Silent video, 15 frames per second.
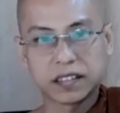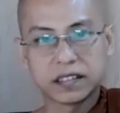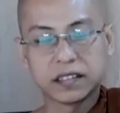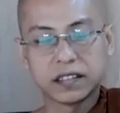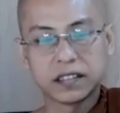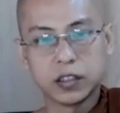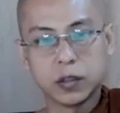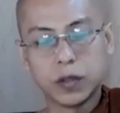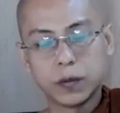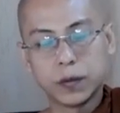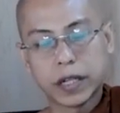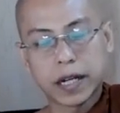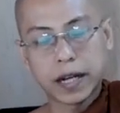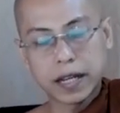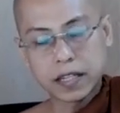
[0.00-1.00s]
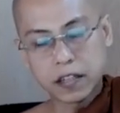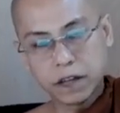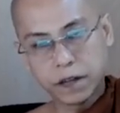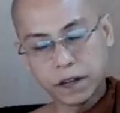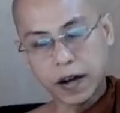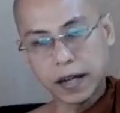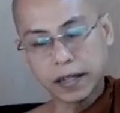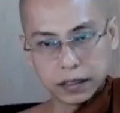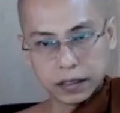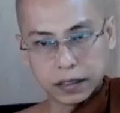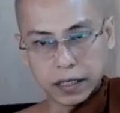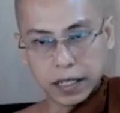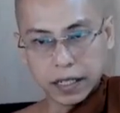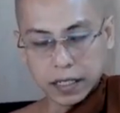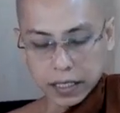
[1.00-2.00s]
So when we classify
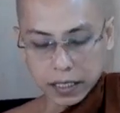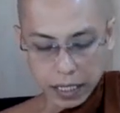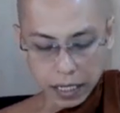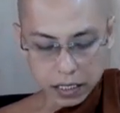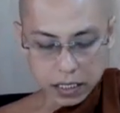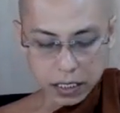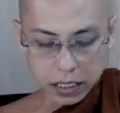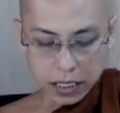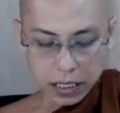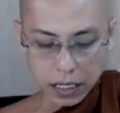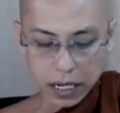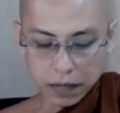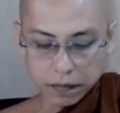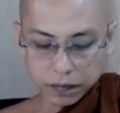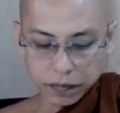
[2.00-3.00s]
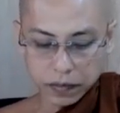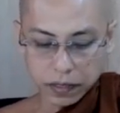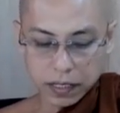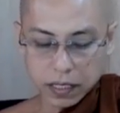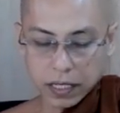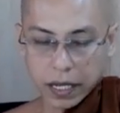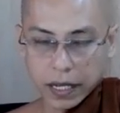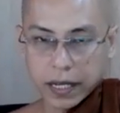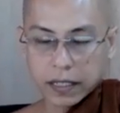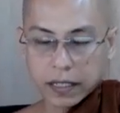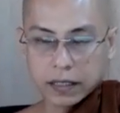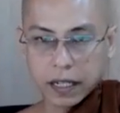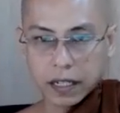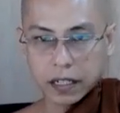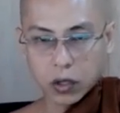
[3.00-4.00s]
89 chitta, the
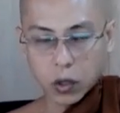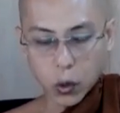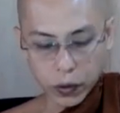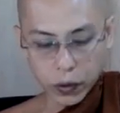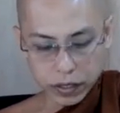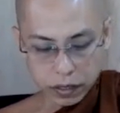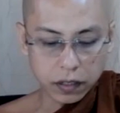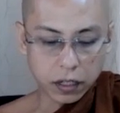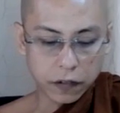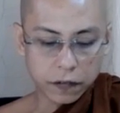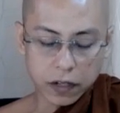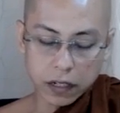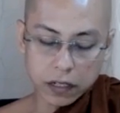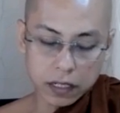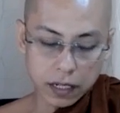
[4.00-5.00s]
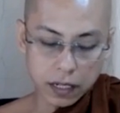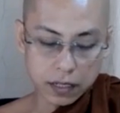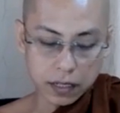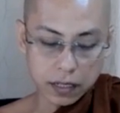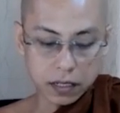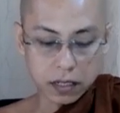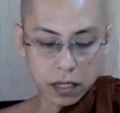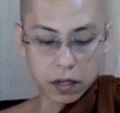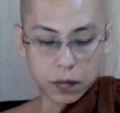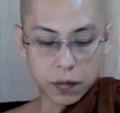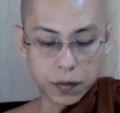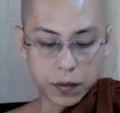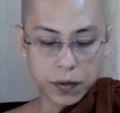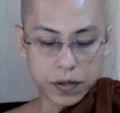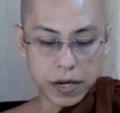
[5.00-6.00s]
second categories of consciousness are
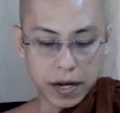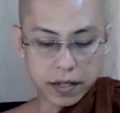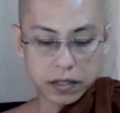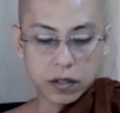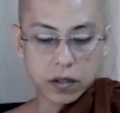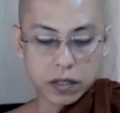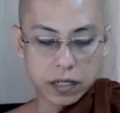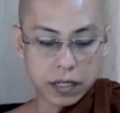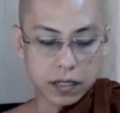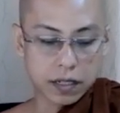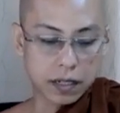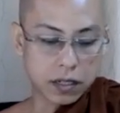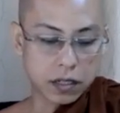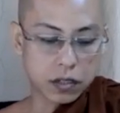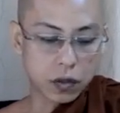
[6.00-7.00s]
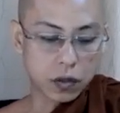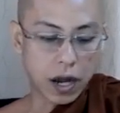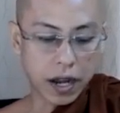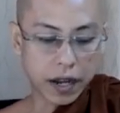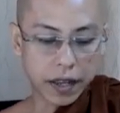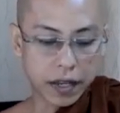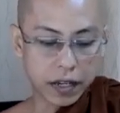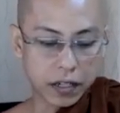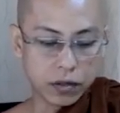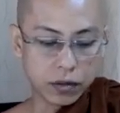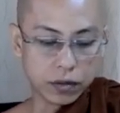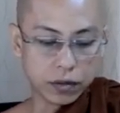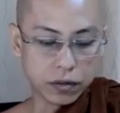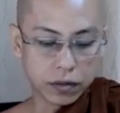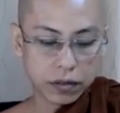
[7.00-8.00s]
rootless consciousness. So
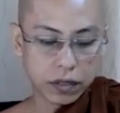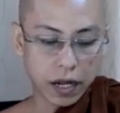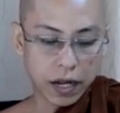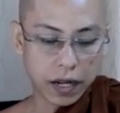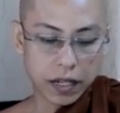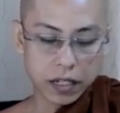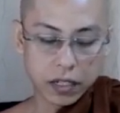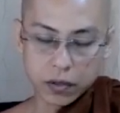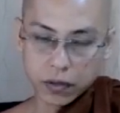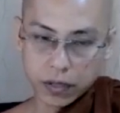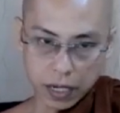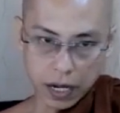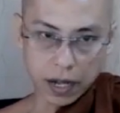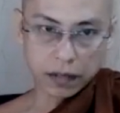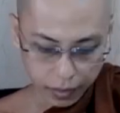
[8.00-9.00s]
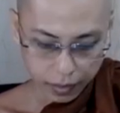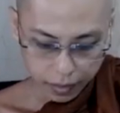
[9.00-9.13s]
ahetu, ahetuka.